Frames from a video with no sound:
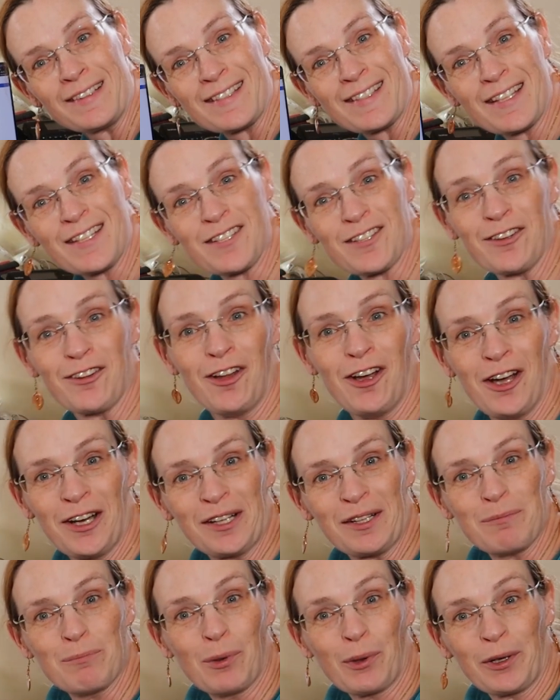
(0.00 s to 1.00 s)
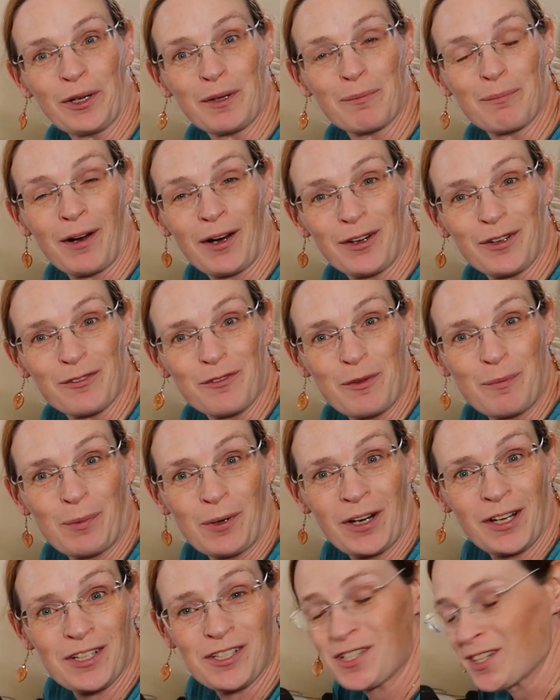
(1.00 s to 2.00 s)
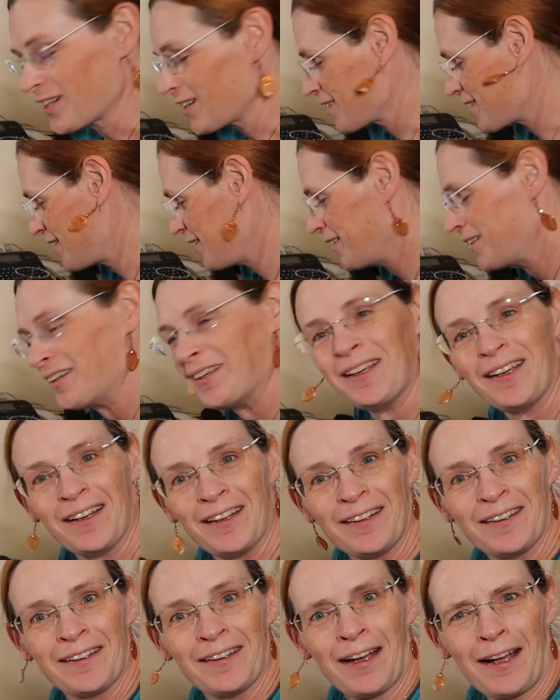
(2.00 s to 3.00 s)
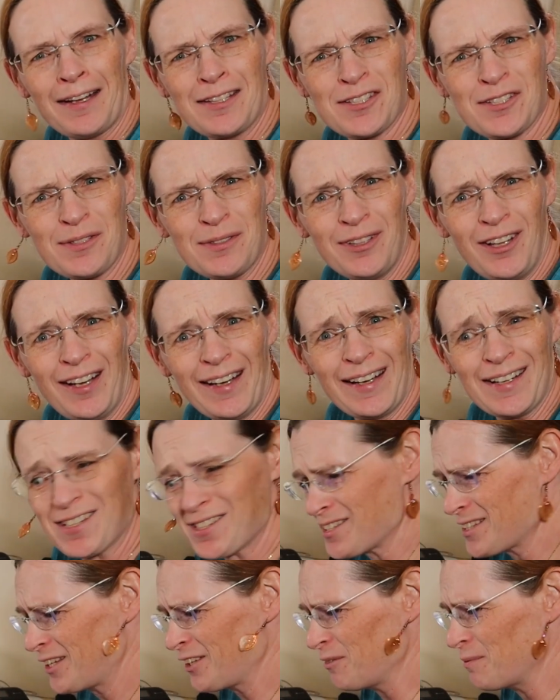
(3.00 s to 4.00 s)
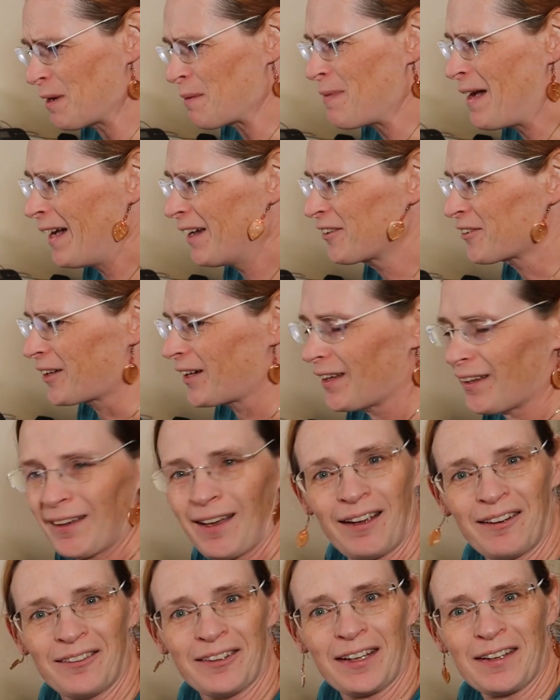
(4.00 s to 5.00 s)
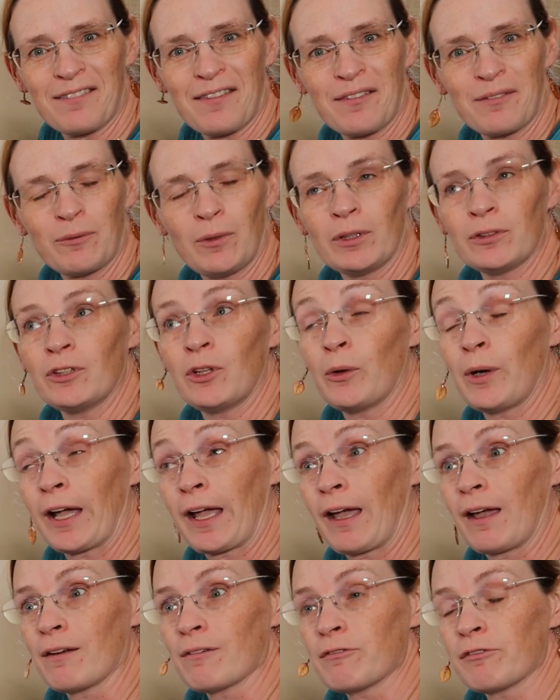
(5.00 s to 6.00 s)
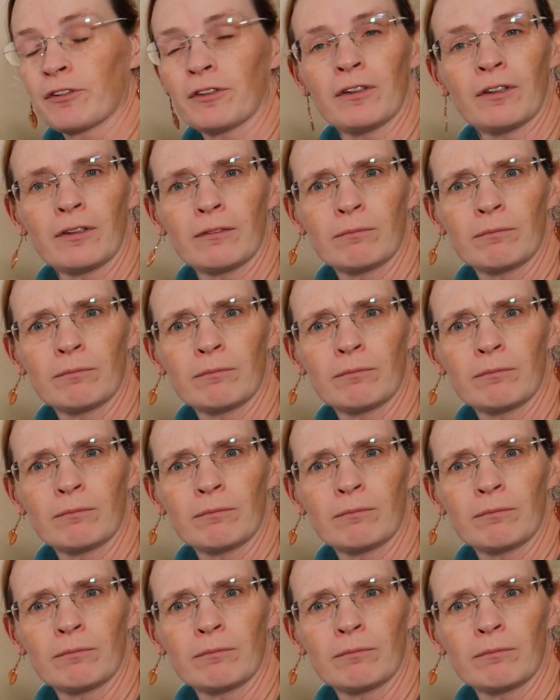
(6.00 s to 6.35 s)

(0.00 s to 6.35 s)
is this a long and boring part of the project, it's so long I just killed my battery. I don't think I've ever, well, no, I have.